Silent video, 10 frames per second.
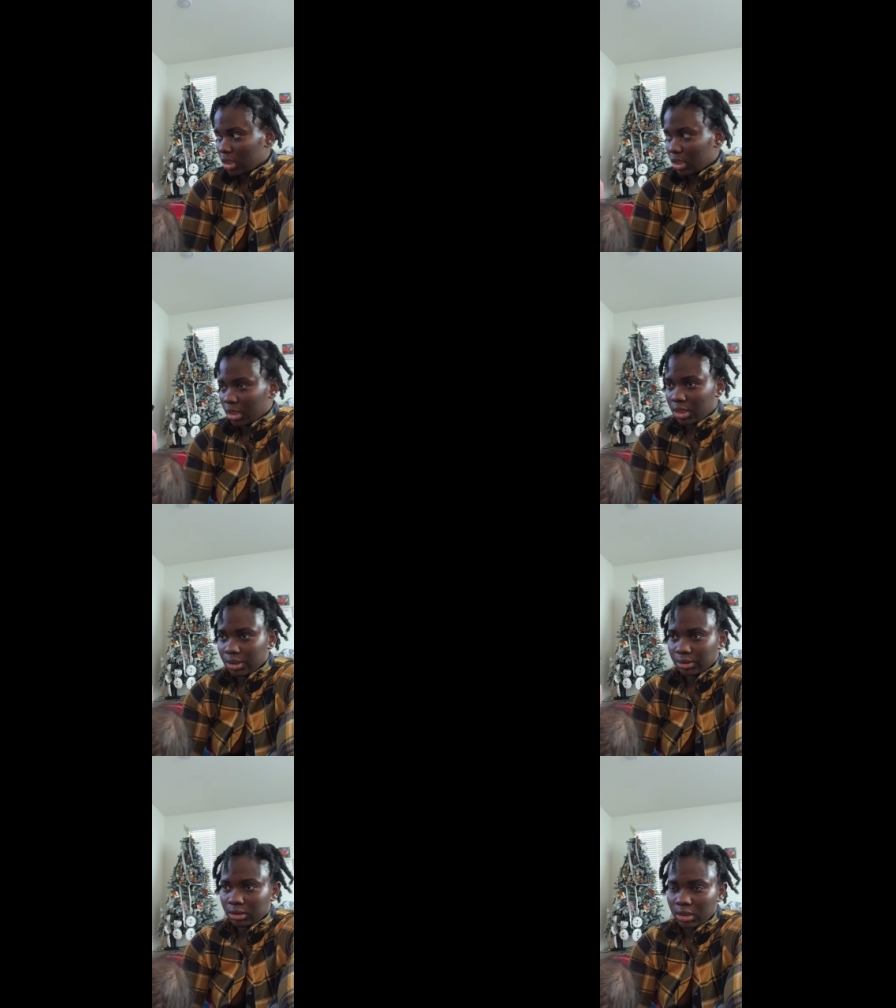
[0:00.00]
you know,
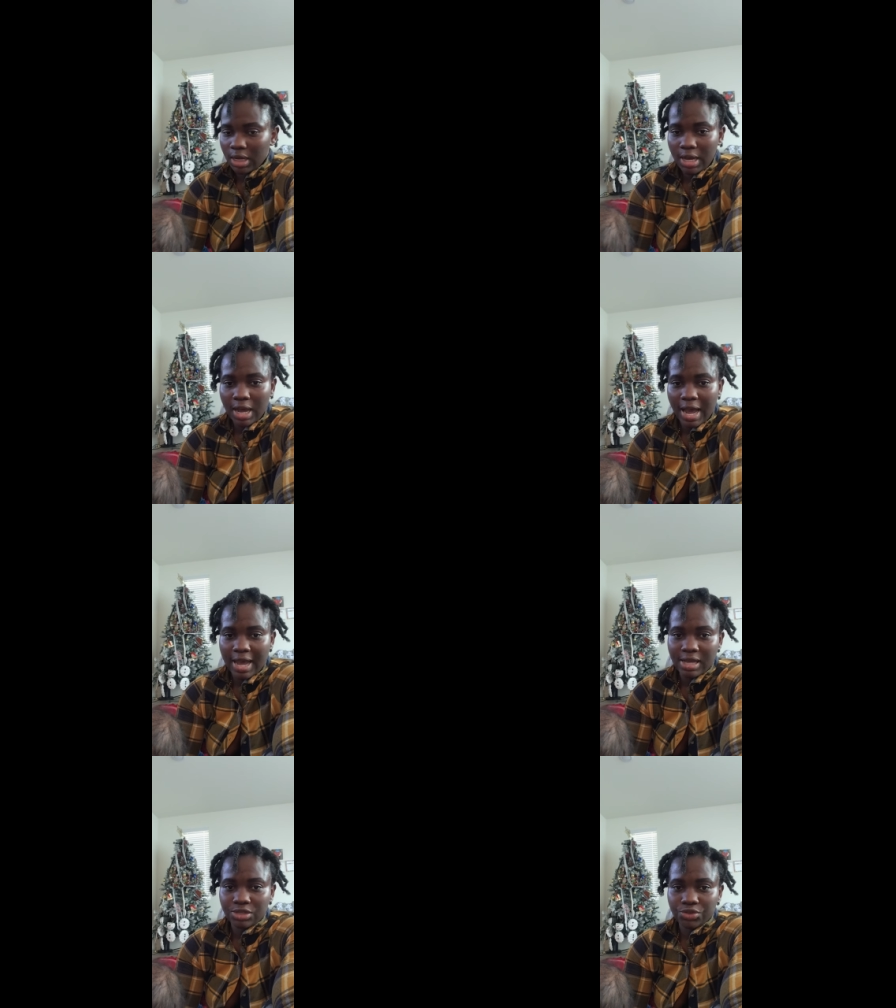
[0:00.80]

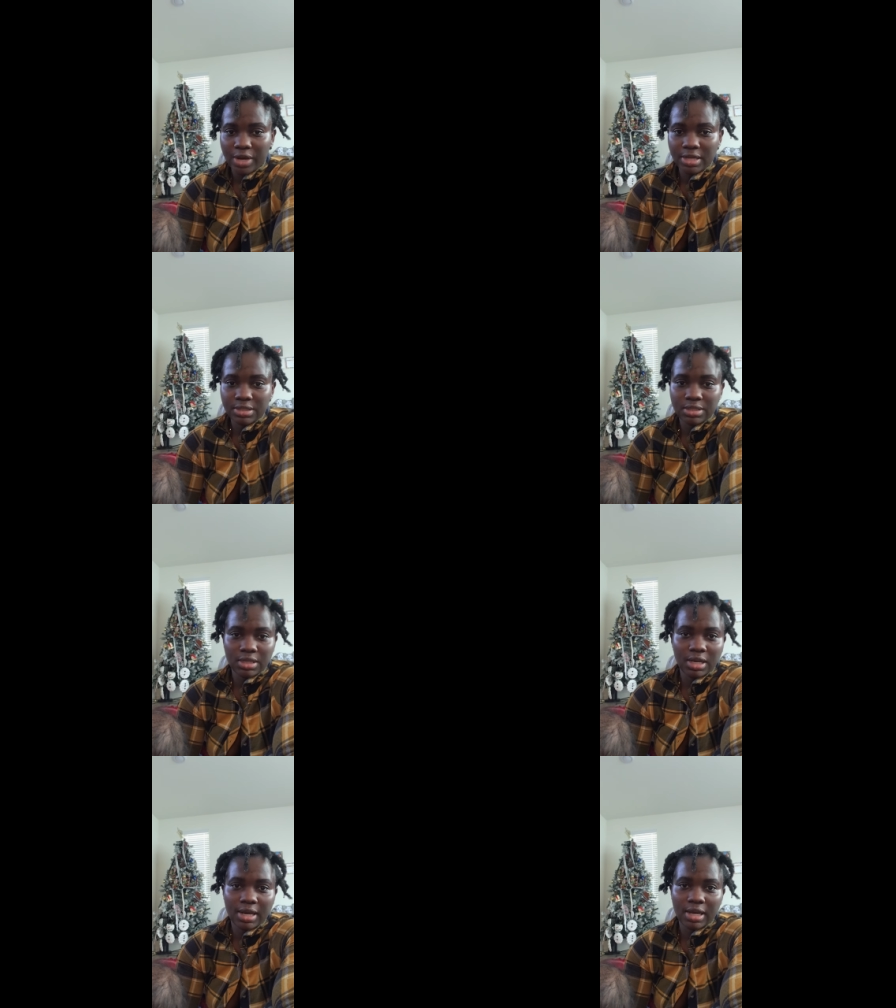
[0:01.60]
I trying to
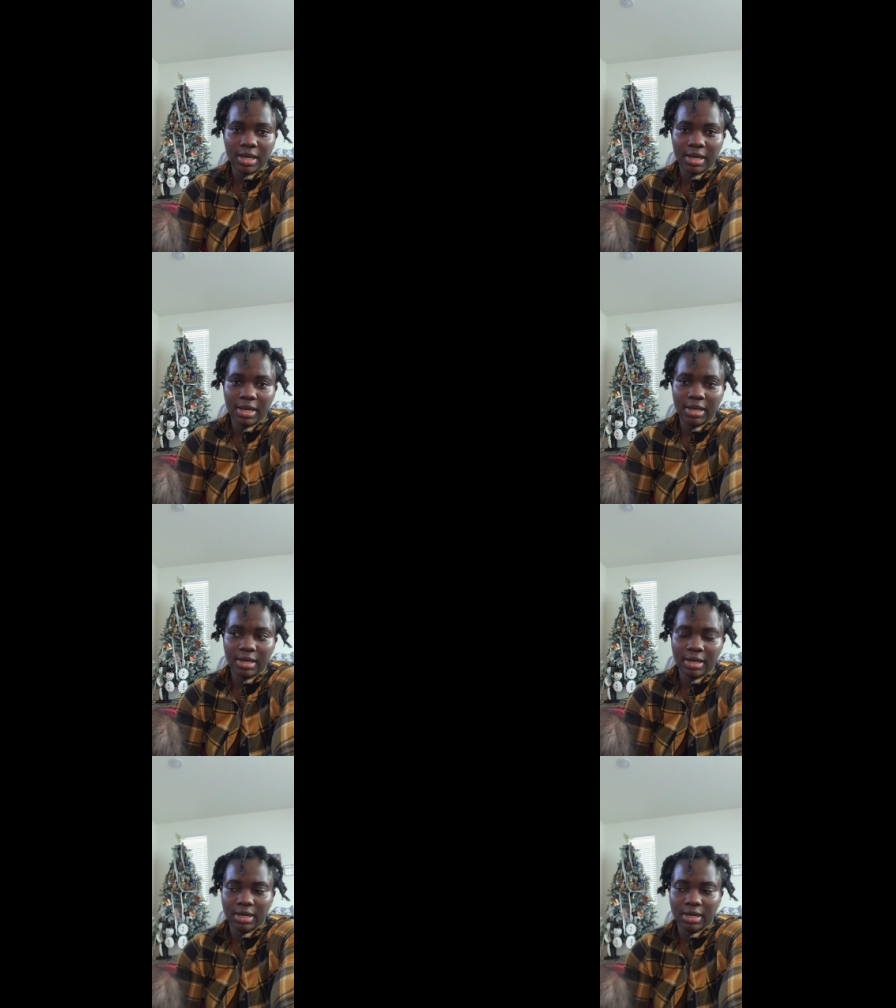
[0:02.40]
let her